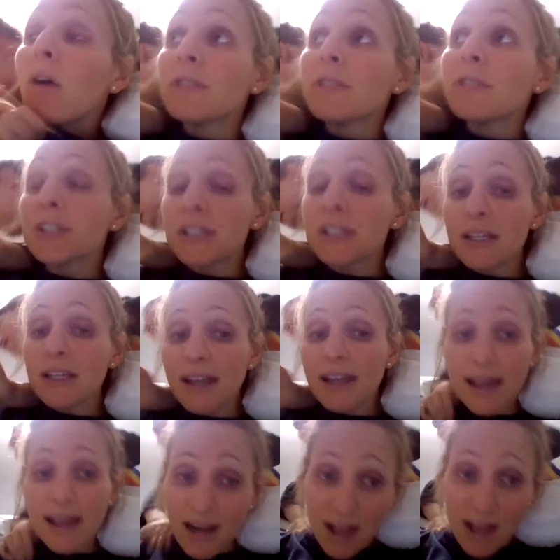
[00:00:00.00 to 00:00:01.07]
Seriously.
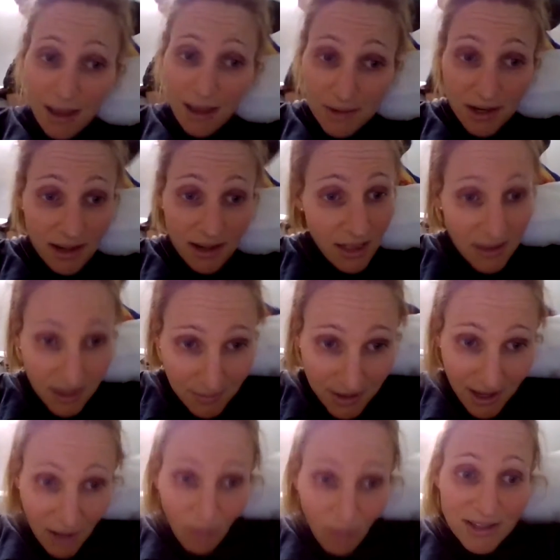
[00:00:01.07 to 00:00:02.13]
Hang on. I'm gonna yell at him.
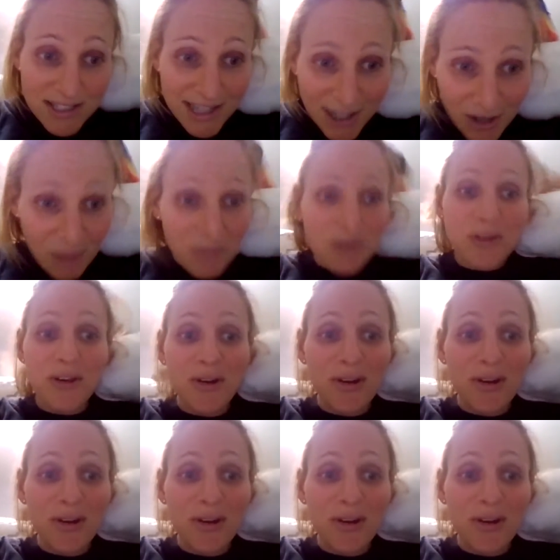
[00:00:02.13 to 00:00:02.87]
Hang on one second. I'll mute you.